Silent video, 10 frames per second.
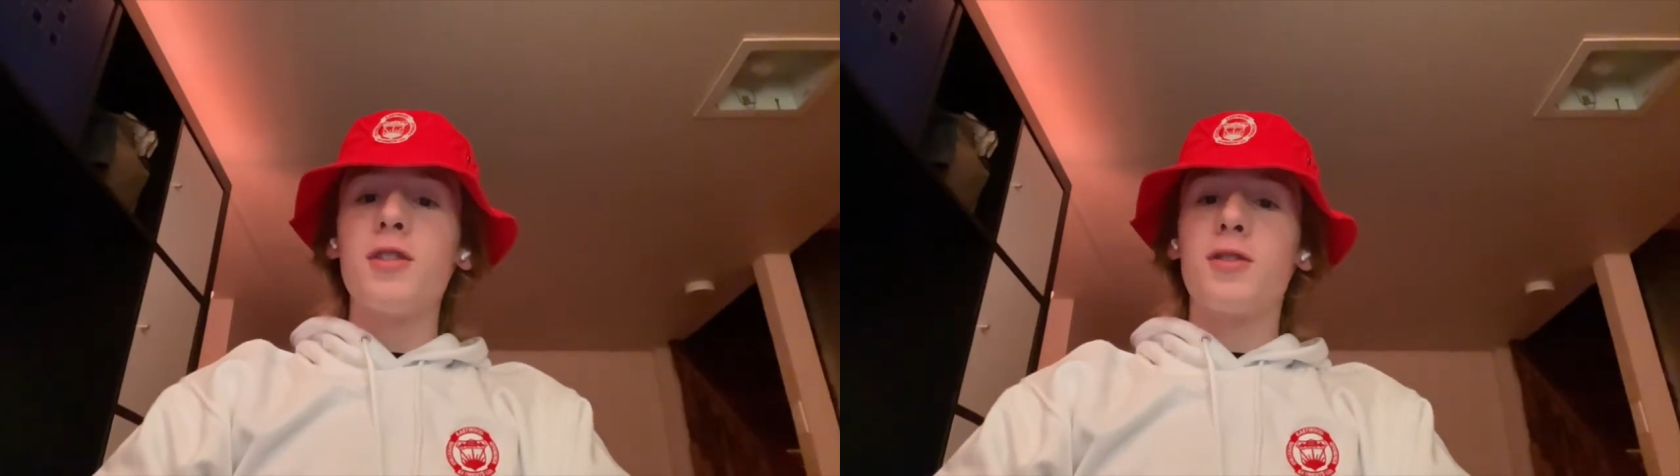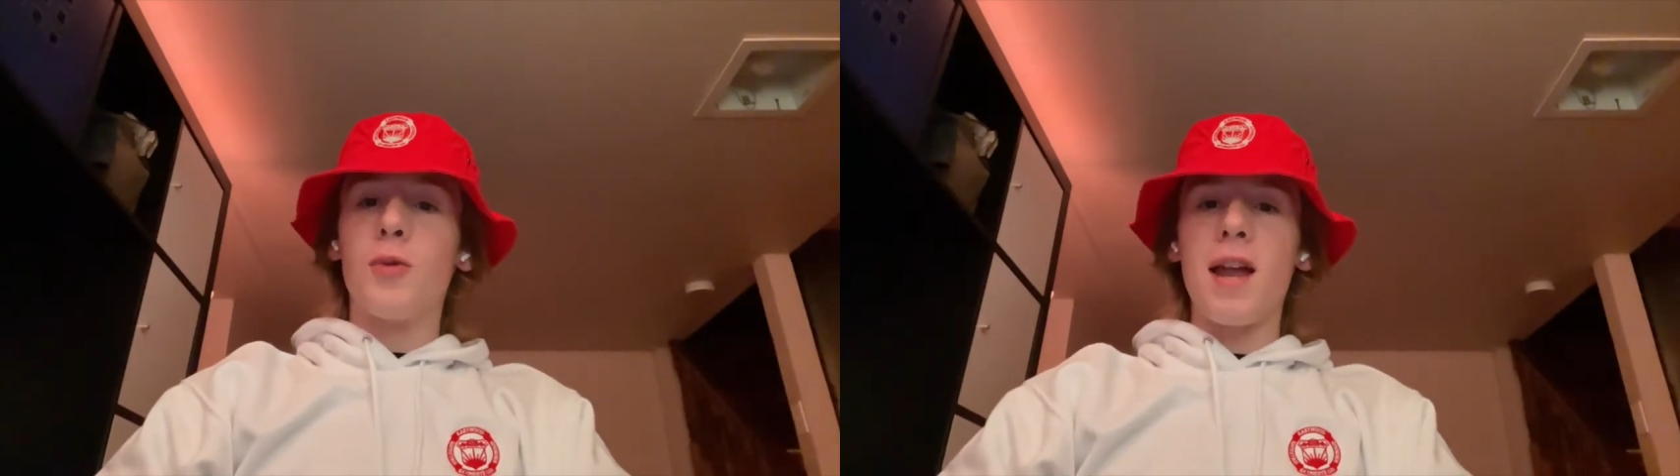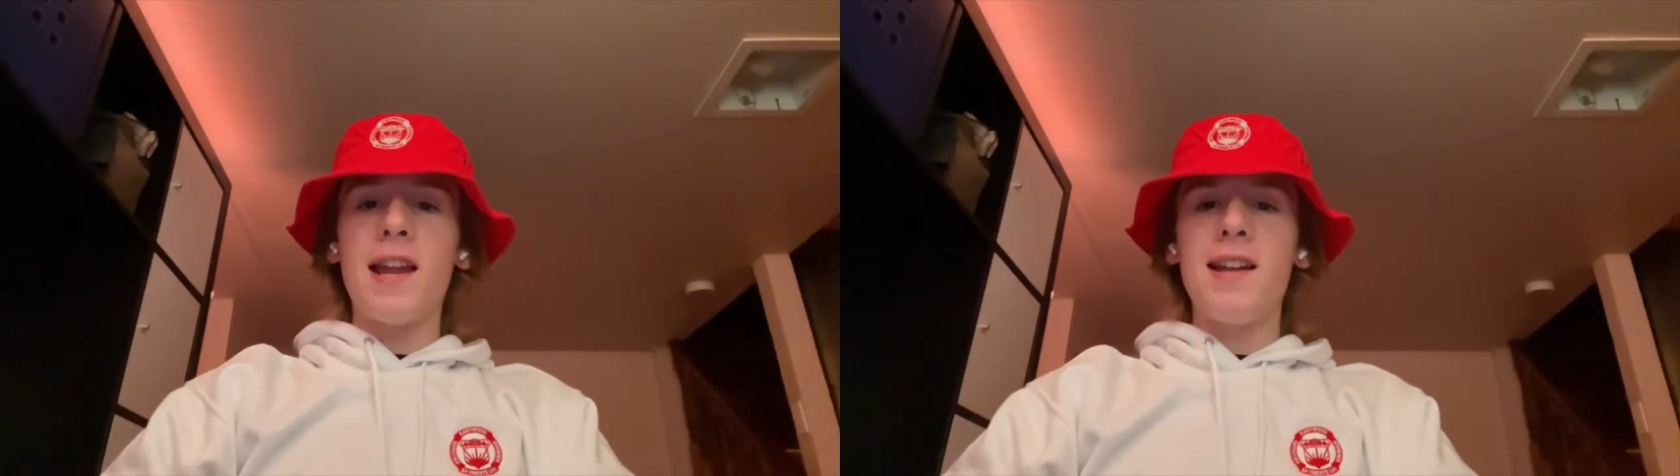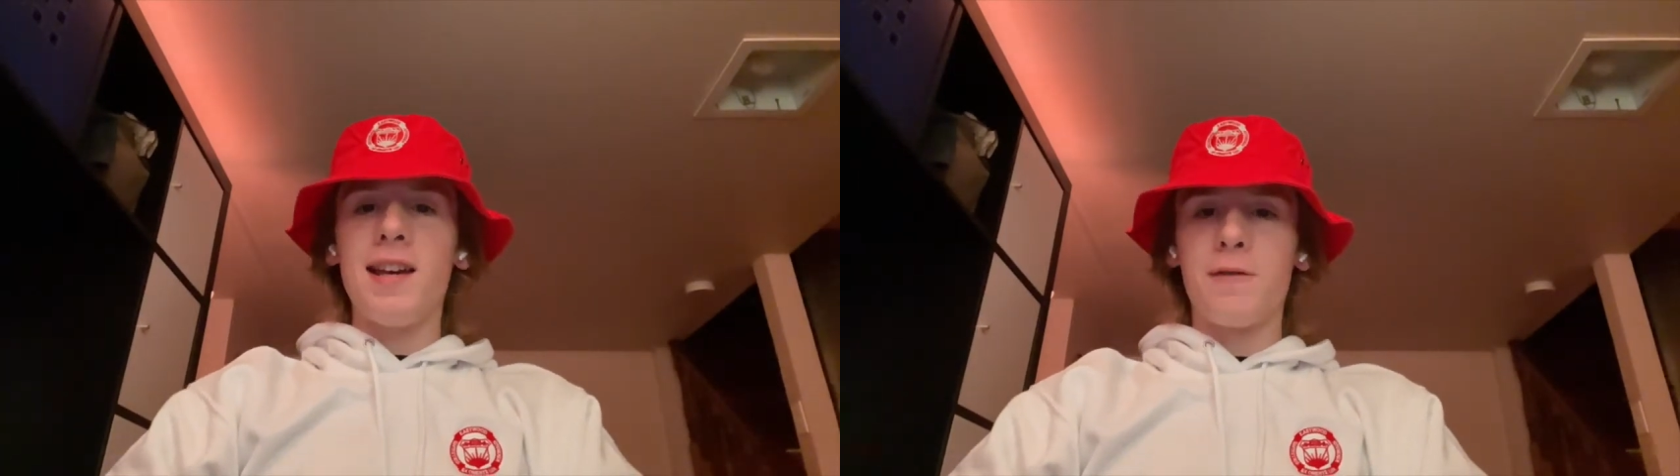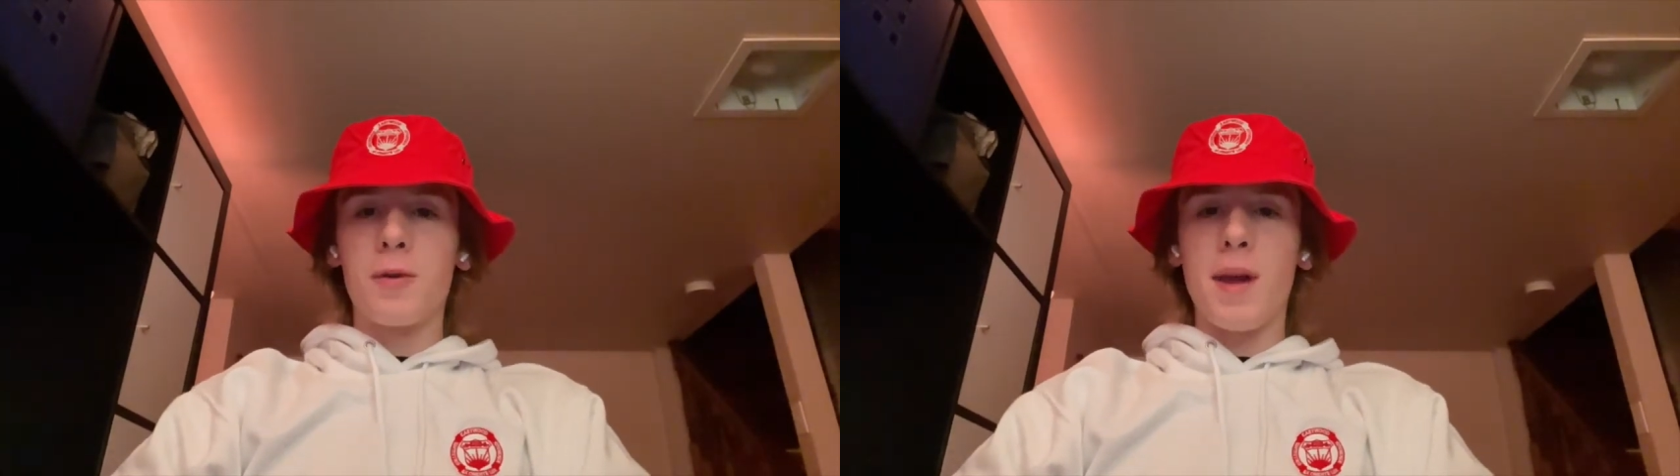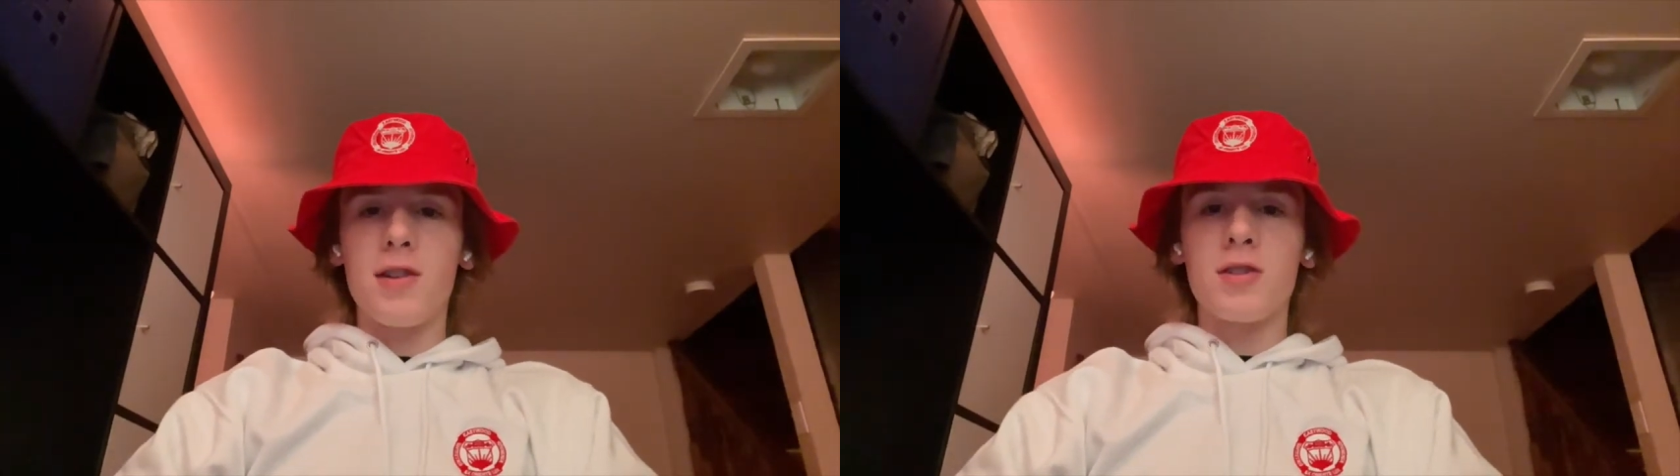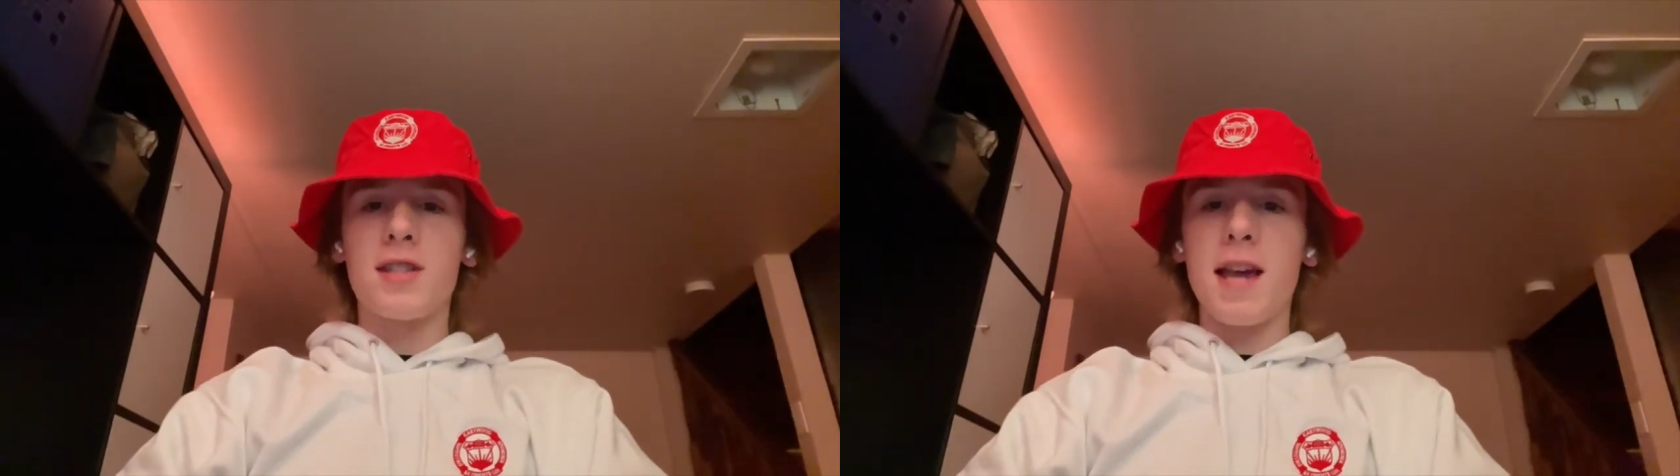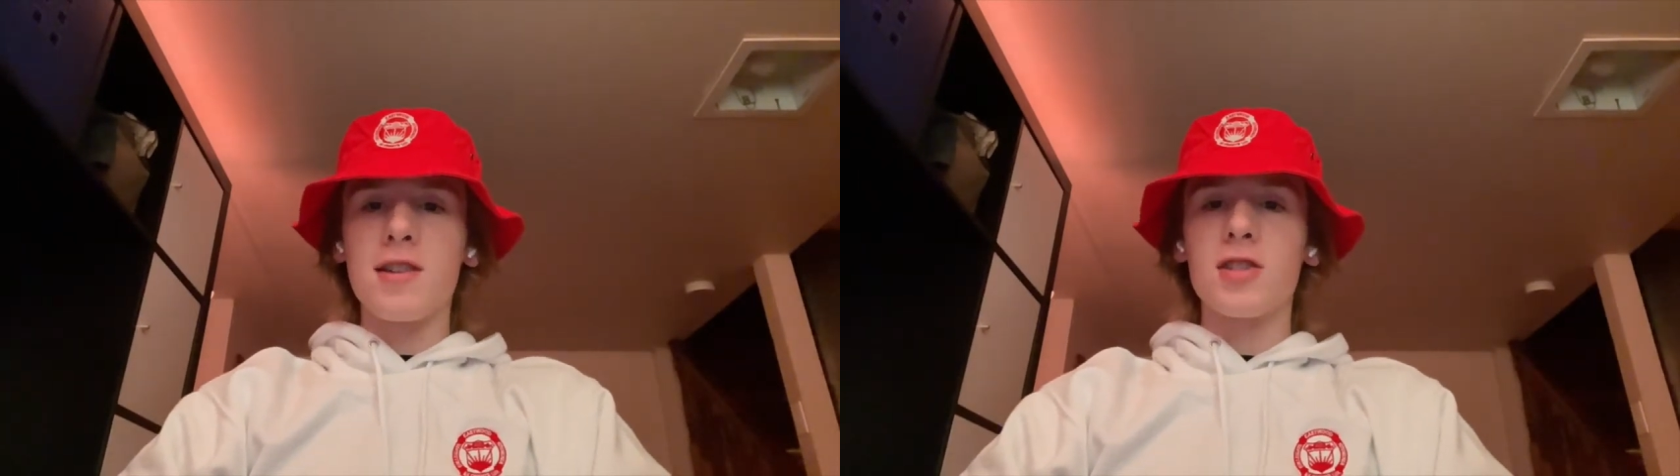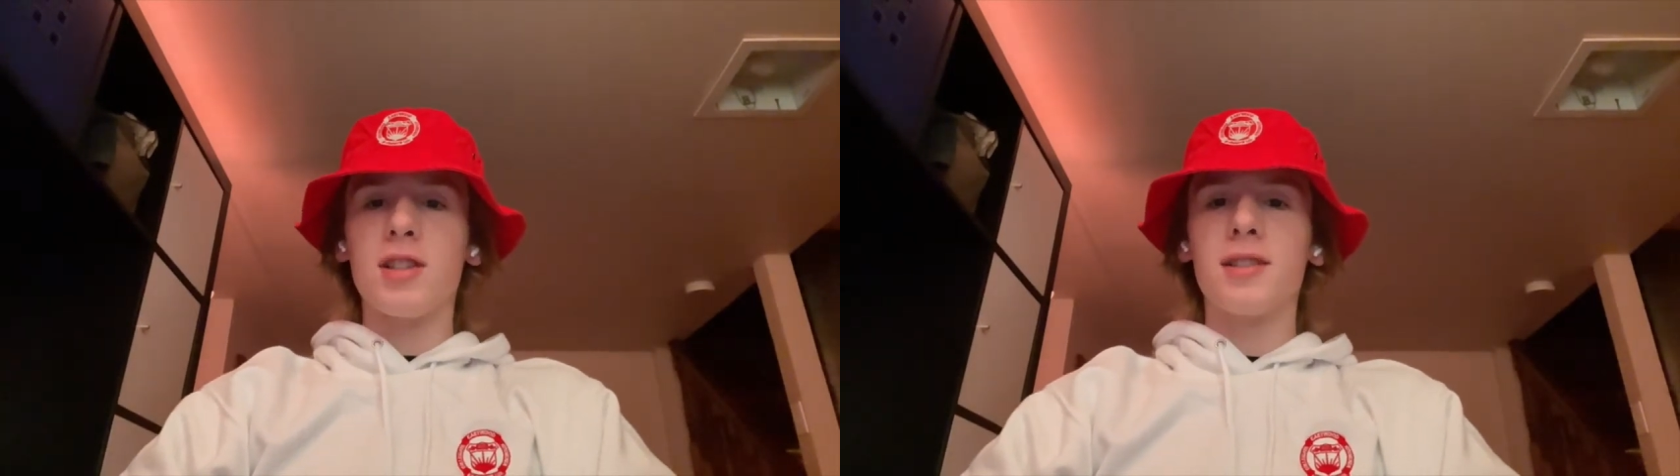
grade 8 information session.